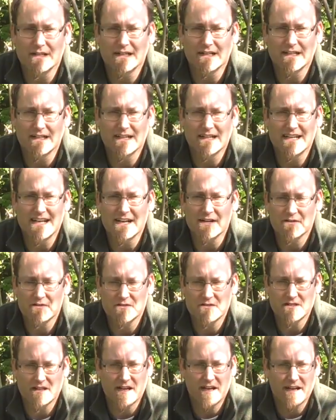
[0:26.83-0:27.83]
An
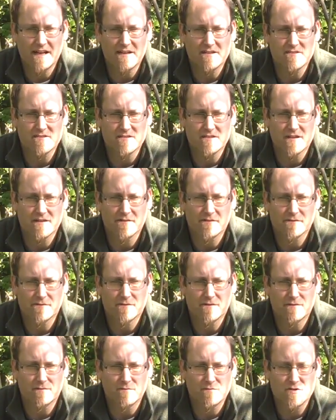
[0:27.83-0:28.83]
exercise of
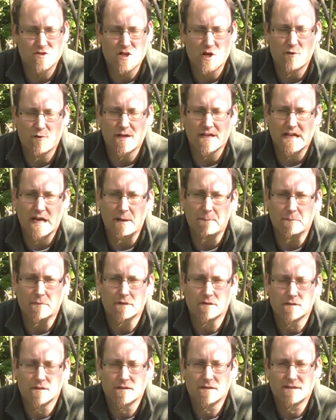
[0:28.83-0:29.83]
showing up
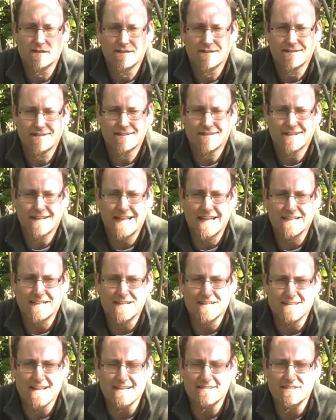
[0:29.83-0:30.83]
and
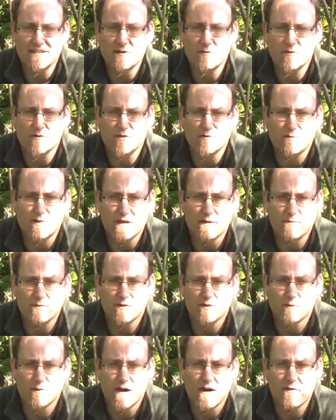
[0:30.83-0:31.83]
connecting with the
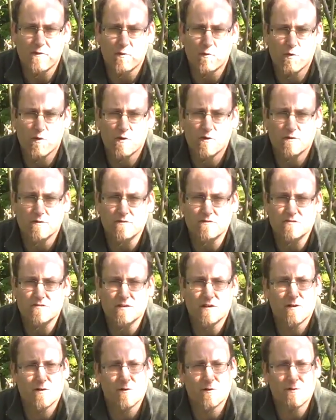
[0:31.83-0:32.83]
people around the world
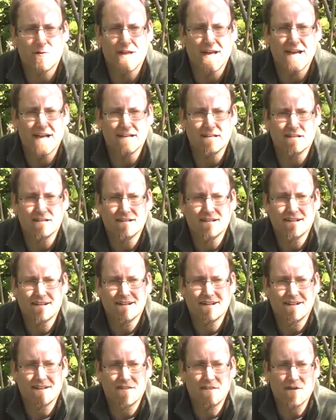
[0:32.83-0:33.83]
so that
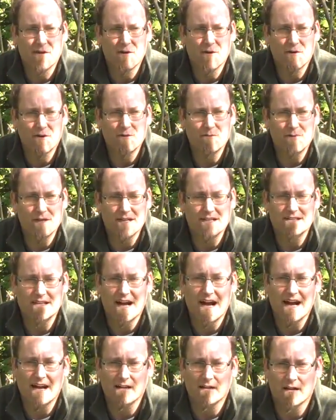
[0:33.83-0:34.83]
there could be a
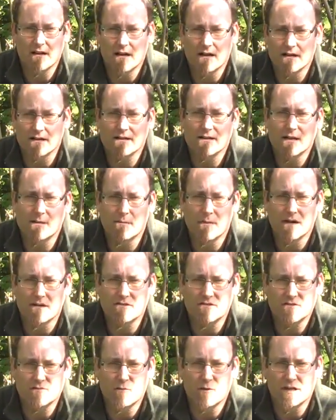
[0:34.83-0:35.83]
dialogue
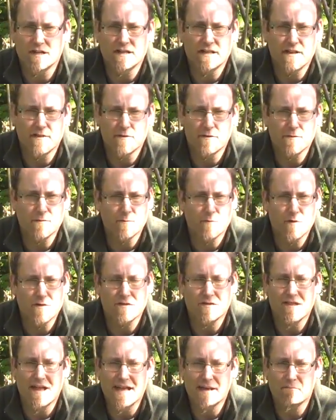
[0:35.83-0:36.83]
amongst one another
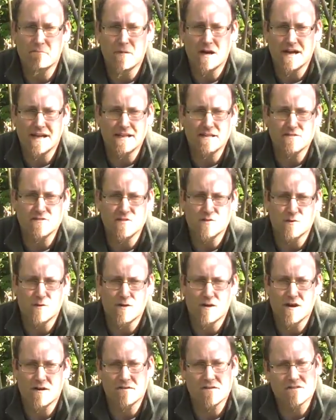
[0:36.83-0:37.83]
with like minds who
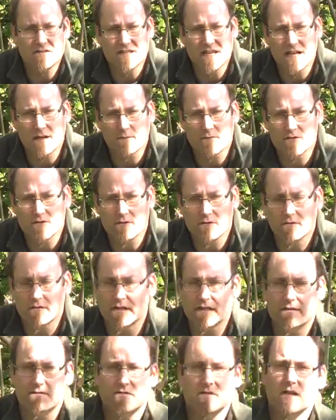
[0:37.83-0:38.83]
are on the same
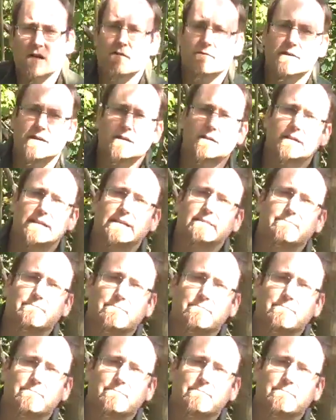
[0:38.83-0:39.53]
journey of self-healing.